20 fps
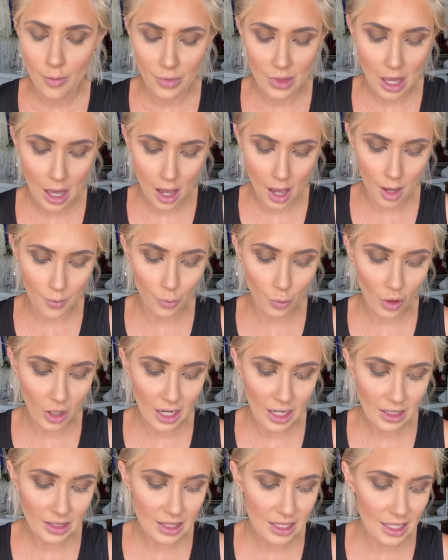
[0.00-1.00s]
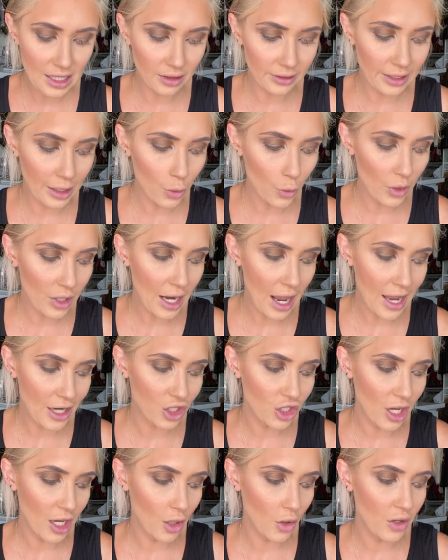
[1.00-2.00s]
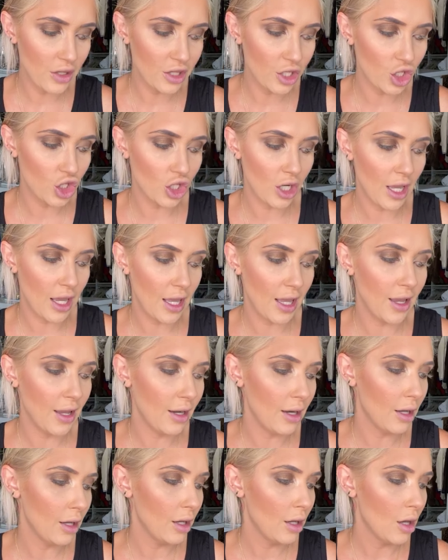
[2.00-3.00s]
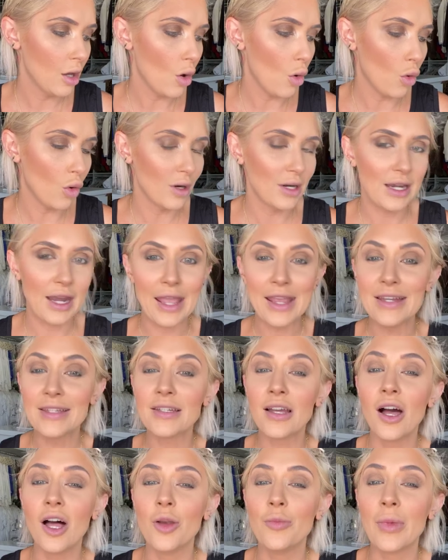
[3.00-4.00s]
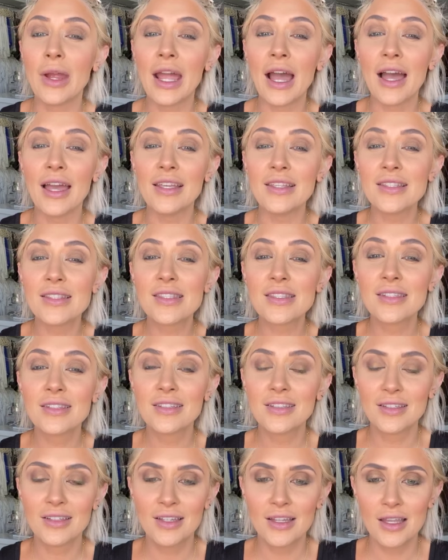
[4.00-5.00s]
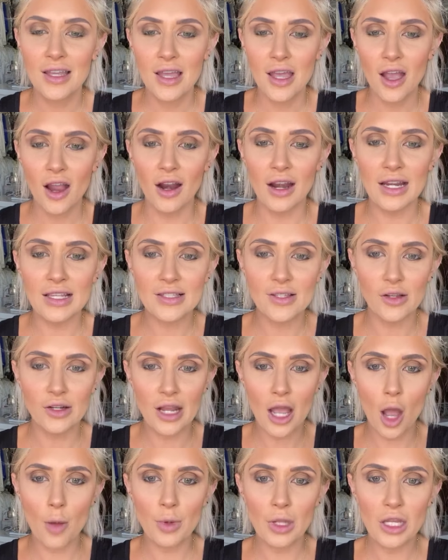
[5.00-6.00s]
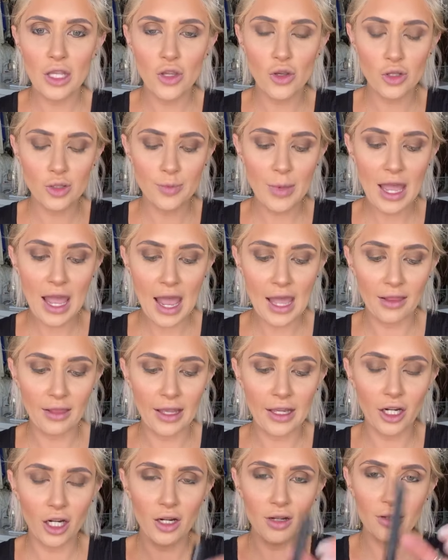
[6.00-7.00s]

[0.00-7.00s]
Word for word: I'm um, wearing the liquid eyeshadow in the shade Ornate on my eyes. All right, so now I'm gonna use my eyeliner,